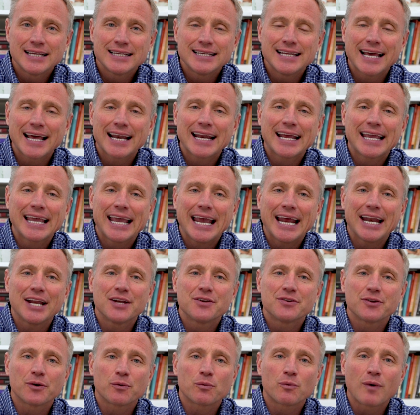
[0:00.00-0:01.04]

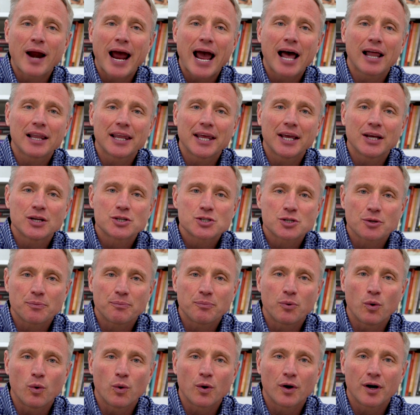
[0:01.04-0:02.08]
dedicated to rallying
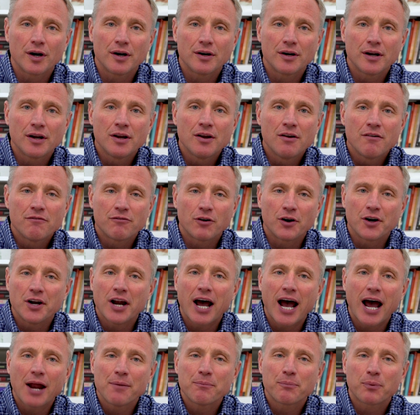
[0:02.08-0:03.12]
support for
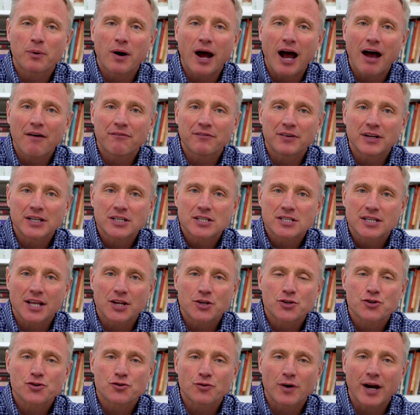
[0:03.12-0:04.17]
nonprofits
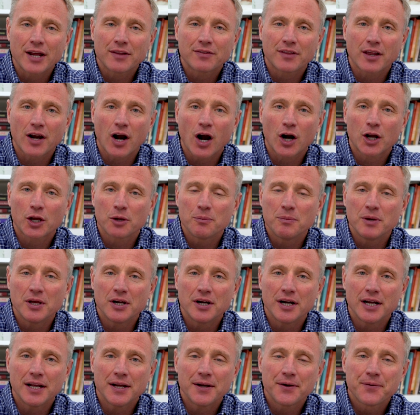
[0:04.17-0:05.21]
that strengthen our
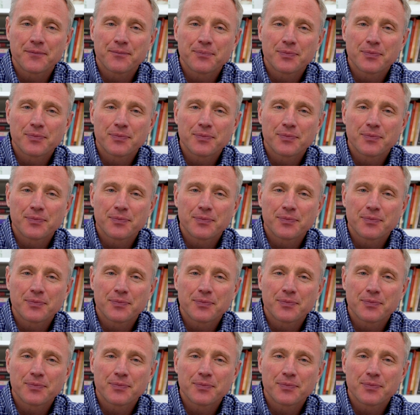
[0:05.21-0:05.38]
community.